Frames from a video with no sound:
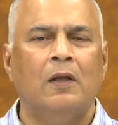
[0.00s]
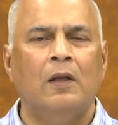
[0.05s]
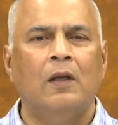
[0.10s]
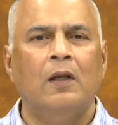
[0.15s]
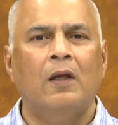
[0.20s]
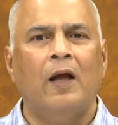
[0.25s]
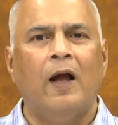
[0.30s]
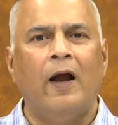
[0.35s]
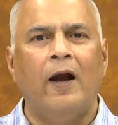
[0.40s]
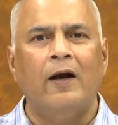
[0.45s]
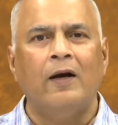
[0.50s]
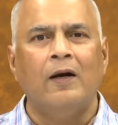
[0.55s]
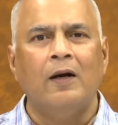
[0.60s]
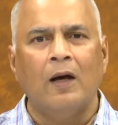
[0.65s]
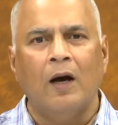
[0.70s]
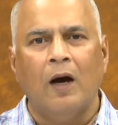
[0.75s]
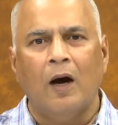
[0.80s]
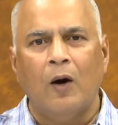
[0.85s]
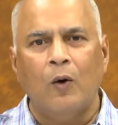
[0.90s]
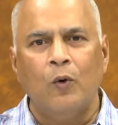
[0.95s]
And
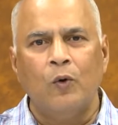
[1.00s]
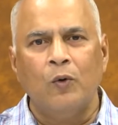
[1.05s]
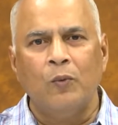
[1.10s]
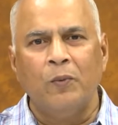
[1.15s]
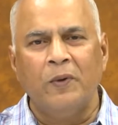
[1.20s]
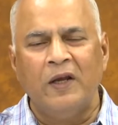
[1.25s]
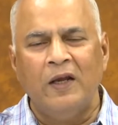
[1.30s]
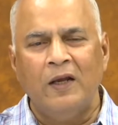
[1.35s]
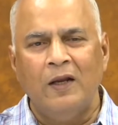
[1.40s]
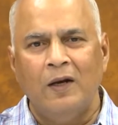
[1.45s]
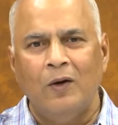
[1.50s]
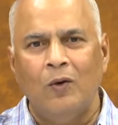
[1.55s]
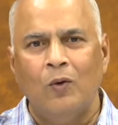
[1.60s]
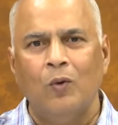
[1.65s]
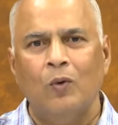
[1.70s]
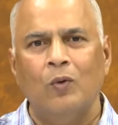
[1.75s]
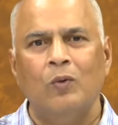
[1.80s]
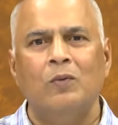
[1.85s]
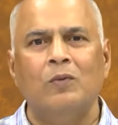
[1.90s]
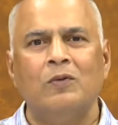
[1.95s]
how do we
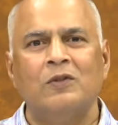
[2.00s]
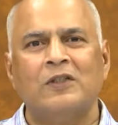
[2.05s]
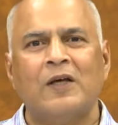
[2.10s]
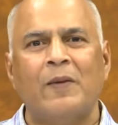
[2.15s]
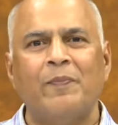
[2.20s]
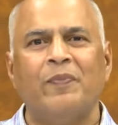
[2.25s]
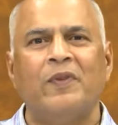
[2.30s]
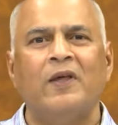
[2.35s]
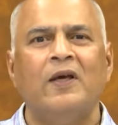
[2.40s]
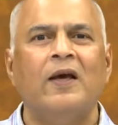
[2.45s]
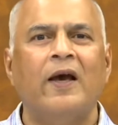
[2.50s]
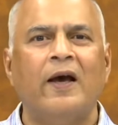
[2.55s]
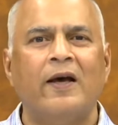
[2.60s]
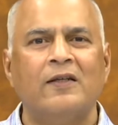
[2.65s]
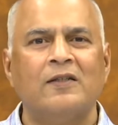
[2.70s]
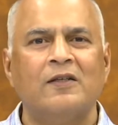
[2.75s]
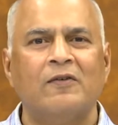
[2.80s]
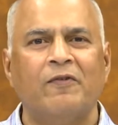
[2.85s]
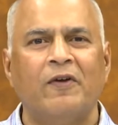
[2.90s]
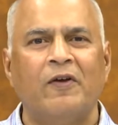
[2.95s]
know something has
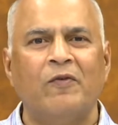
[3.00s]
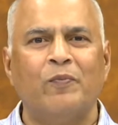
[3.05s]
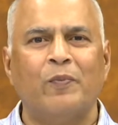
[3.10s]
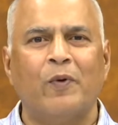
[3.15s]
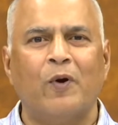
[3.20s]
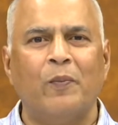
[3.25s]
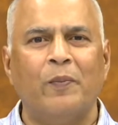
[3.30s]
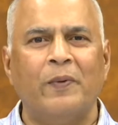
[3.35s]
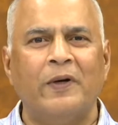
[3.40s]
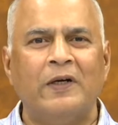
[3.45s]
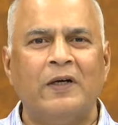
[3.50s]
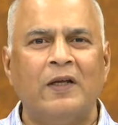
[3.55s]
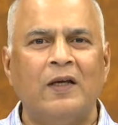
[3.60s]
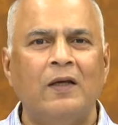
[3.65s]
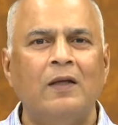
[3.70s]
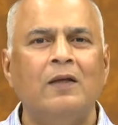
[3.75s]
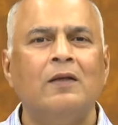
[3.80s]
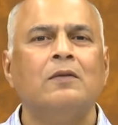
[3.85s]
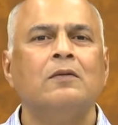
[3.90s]
a wave property?